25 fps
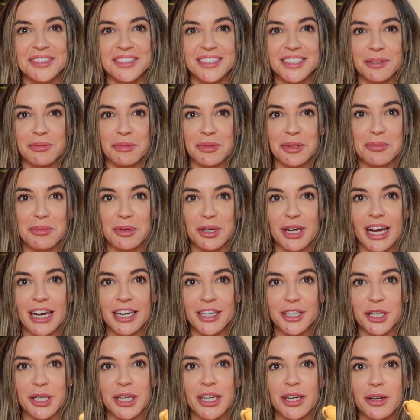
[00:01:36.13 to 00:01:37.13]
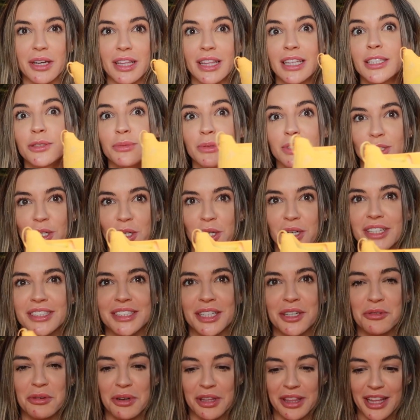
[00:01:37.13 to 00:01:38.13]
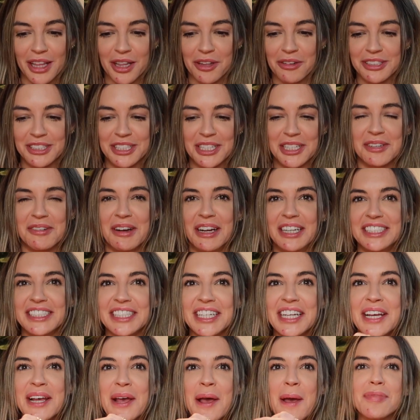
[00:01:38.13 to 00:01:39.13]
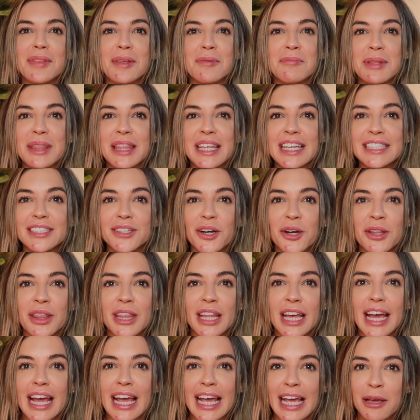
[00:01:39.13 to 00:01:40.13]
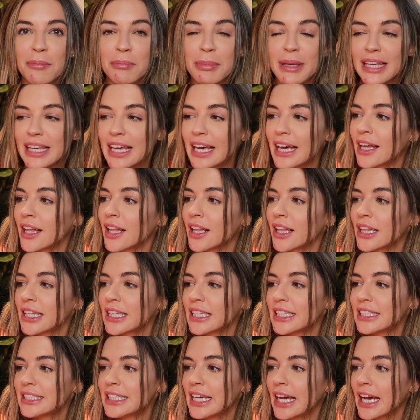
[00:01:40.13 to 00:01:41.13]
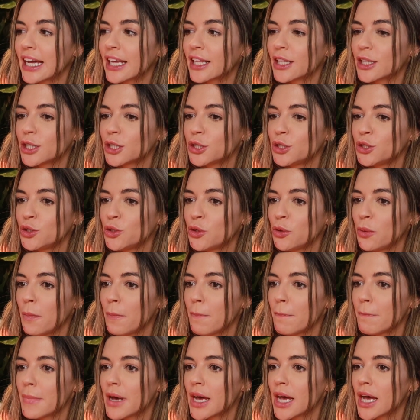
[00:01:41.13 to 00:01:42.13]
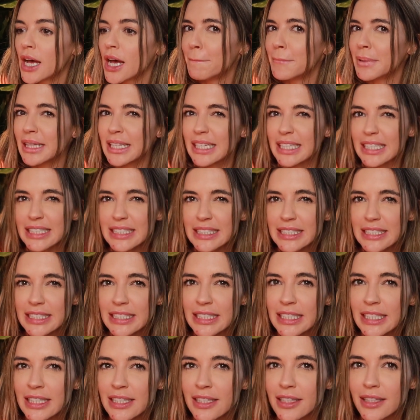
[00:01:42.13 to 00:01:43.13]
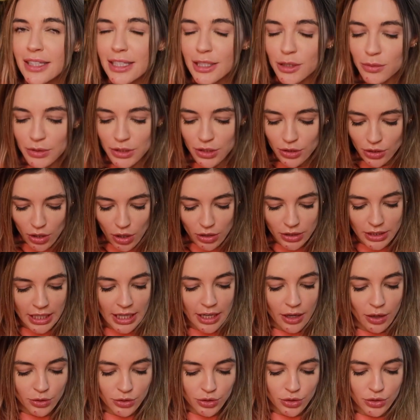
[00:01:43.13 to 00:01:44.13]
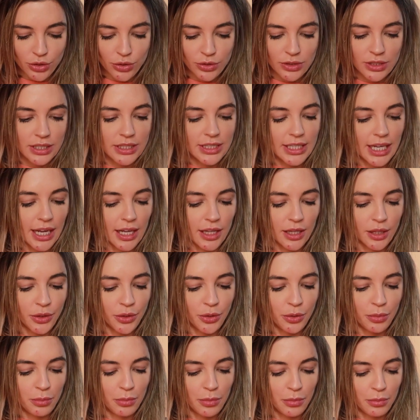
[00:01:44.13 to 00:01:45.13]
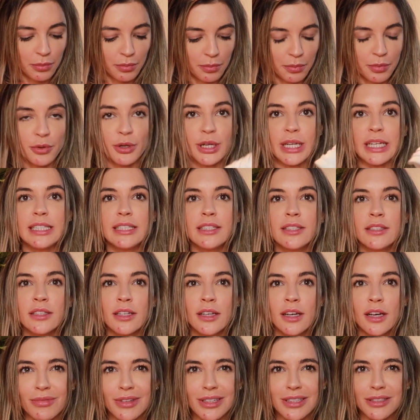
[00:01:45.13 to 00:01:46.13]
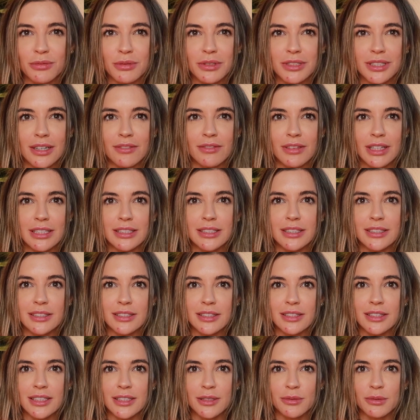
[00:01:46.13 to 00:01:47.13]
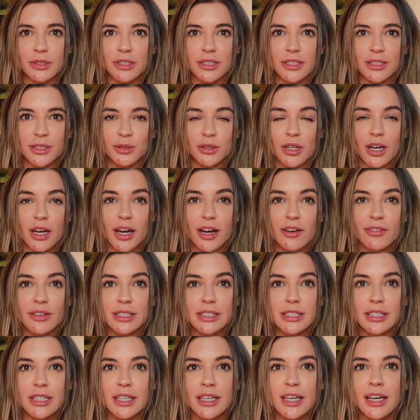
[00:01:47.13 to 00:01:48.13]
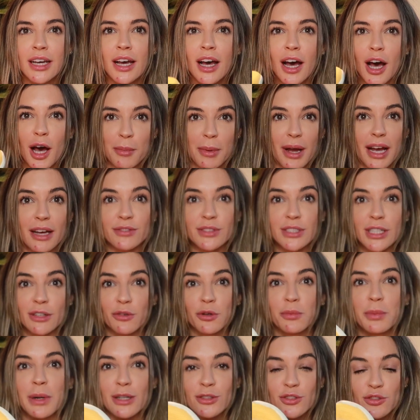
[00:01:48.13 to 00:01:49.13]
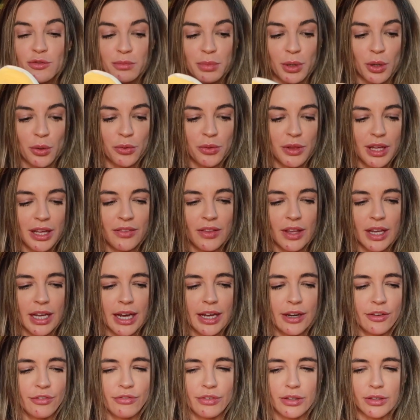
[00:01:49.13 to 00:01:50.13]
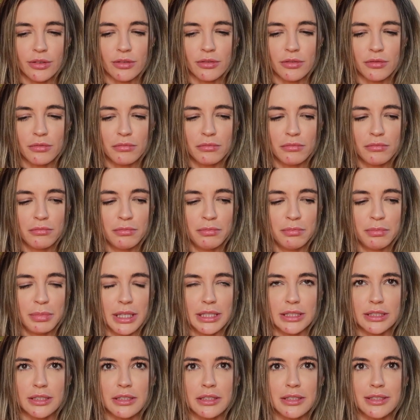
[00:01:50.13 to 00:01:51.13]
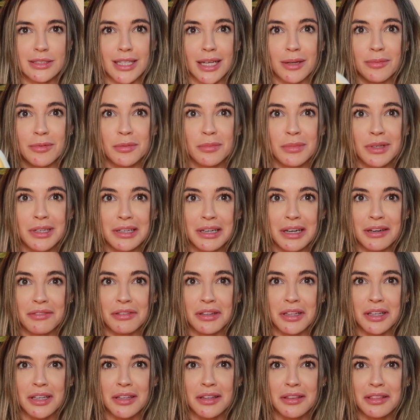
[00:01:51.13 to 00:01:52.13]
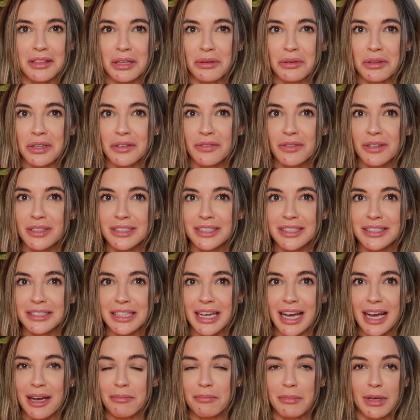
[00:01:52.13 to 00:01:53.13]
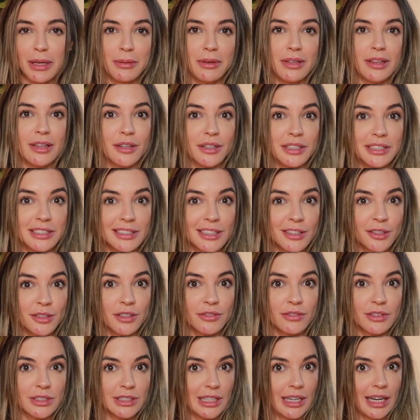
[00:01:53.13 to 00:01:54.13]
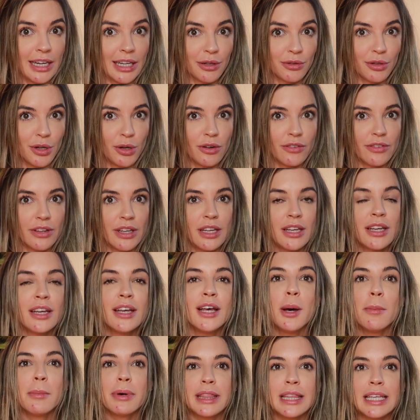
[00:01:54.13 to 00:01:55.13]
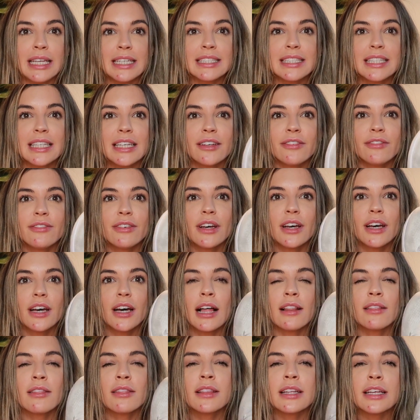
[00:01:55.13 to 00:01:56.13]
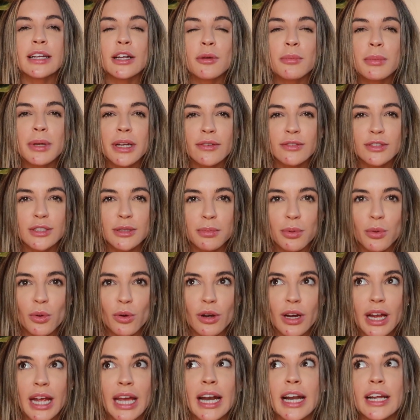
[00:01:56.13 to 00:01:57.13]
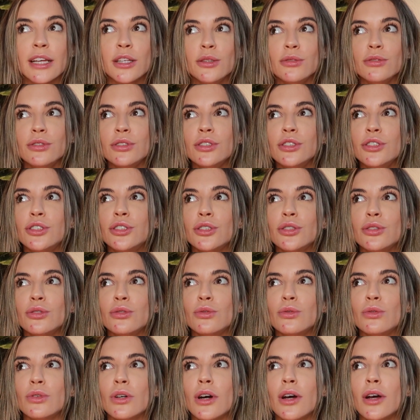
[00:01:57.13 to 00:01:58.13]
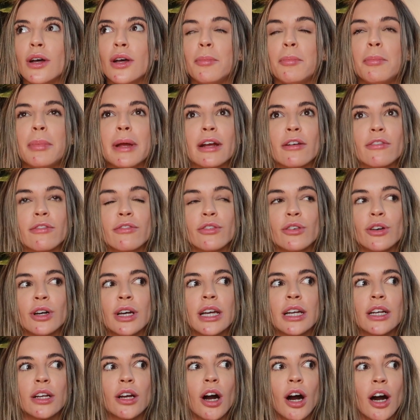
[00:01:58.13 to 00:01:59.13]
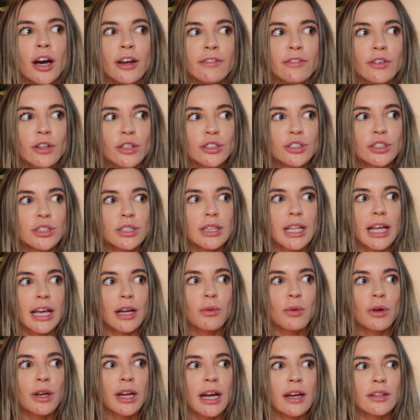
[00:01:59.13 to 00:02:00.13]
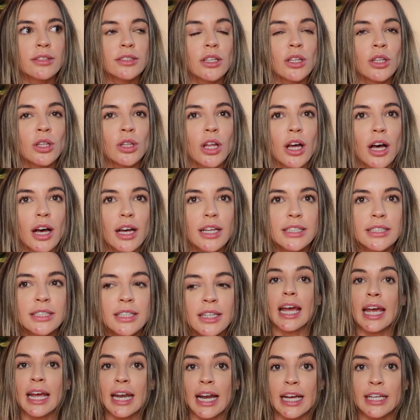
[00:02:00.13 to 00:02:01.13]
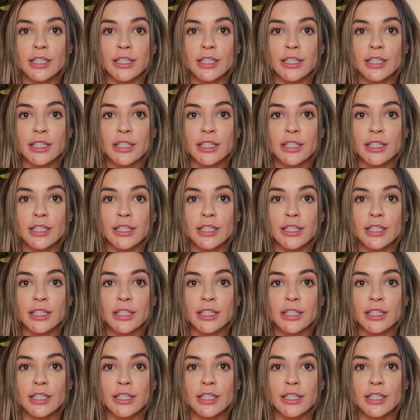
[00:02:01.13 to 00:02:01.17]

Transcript: some of them are kind of dirty. Okay, these ones aren't because I don't wear the yellow ones as much. But these are the APL Techloom Bliss. These ones are called. And I also use the Techloom Breeze. These ones have laces. These ones do not, obviously. I have several pairs of both and they kind of feel basically the same to me. I feel like the only difference is that maybe there is another difference. I don't know of it. But these give a little bit of support. And I used to do barefoot and Converse leg workouts a lot. And